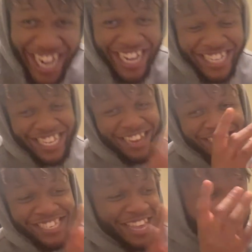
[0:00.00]
He said, you're the
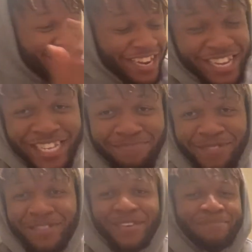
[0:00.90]
same color as me, you
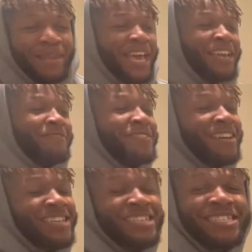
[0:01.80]
get black and red
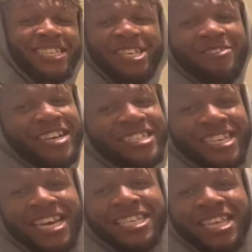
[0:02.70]
at the silhouette
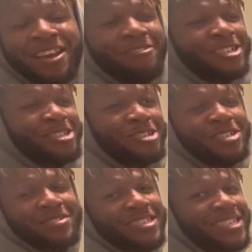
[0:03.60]
challenge. Like when the shorties
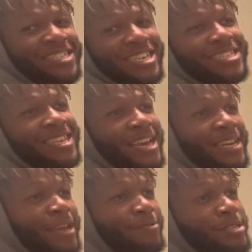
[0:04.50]
in the TikTok,
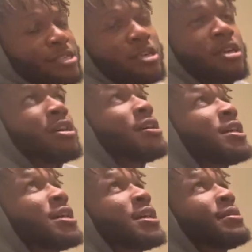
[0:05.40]
they was, uh,
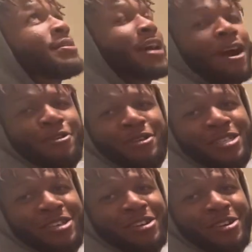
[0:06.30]
I don't know the
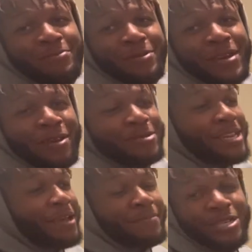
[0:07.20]
song, but when they was in
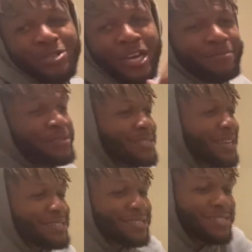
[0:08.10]
that bitch trying to be
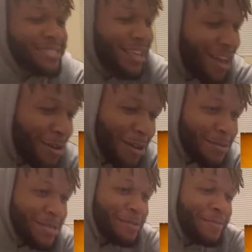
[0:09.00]
sexy and shit, y'all don't know what I'm
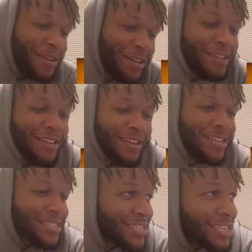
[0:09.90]
talking about. Oh, yeah,
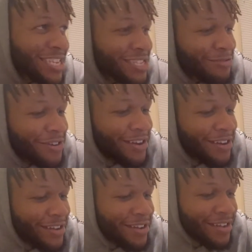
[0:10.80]
this, this, this the one. This the